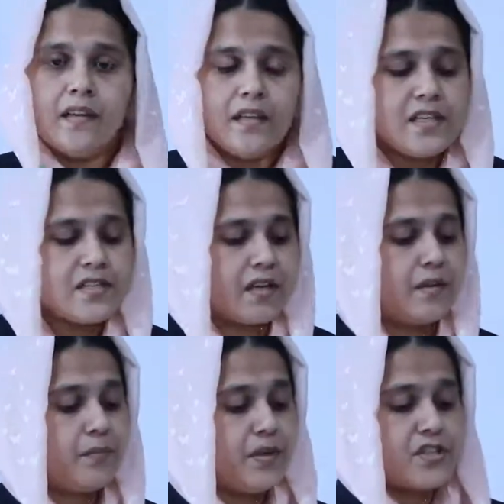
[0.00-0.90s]

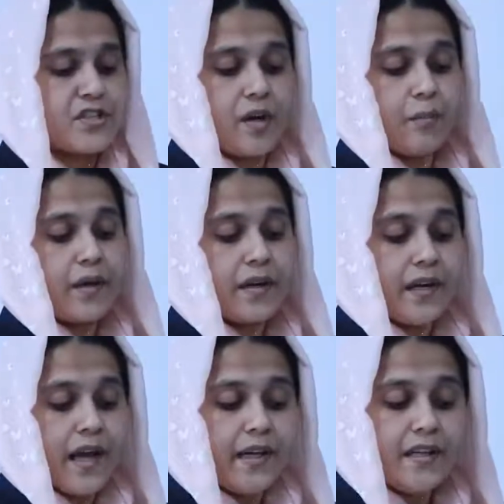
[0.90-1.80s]
Listen, page number
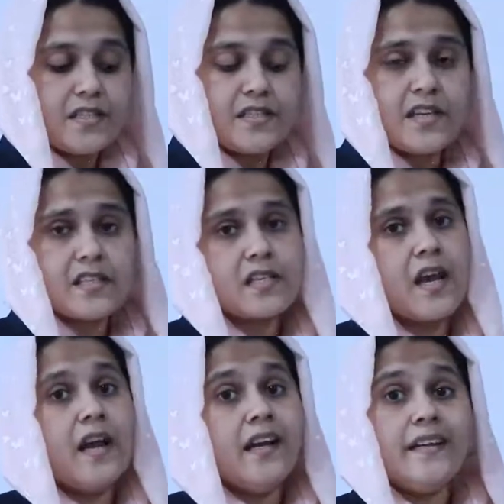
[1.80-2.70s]
96,
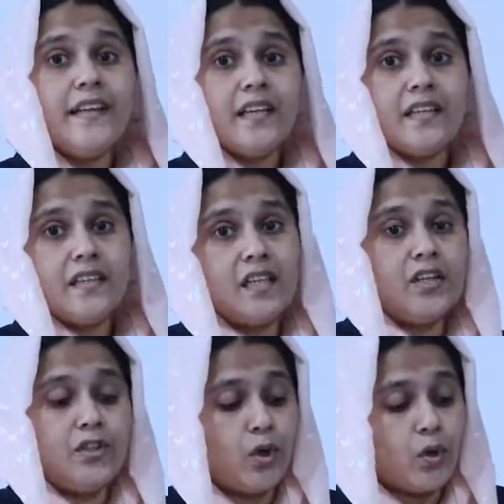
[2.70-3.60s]
tick
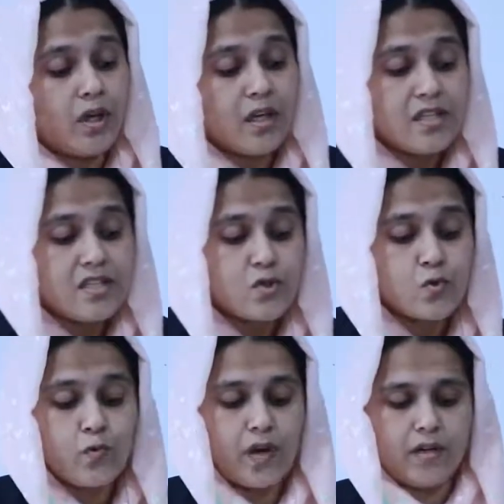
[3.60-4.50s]
the tallest
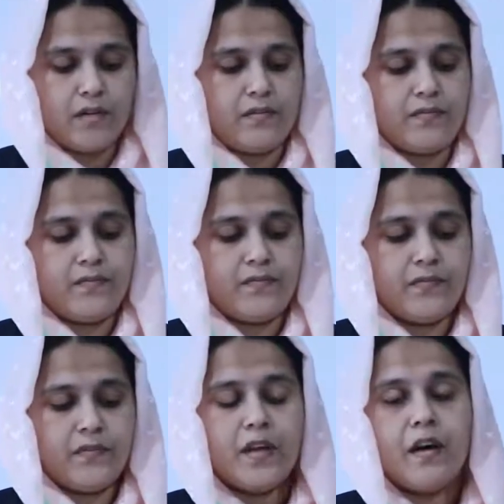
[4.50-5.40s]
one.
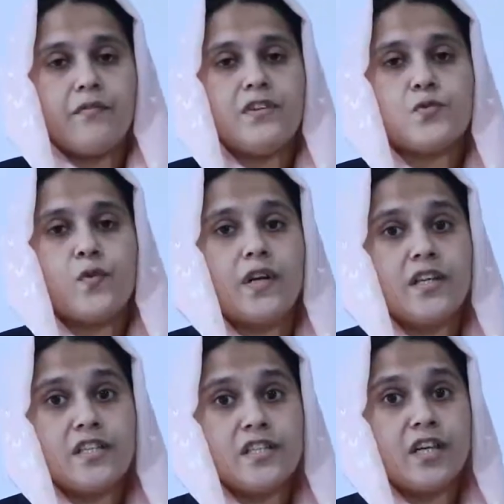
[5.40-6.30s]
Yeah, which one
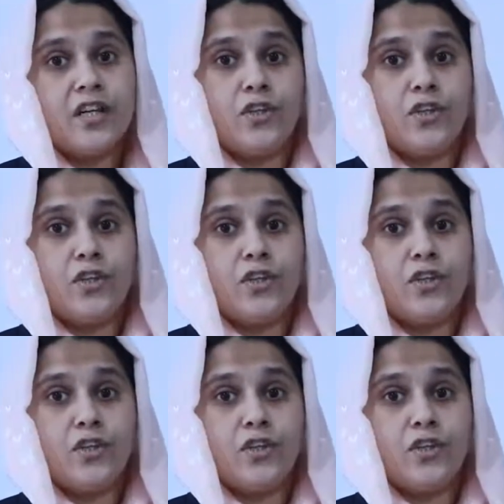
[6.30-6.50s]
is the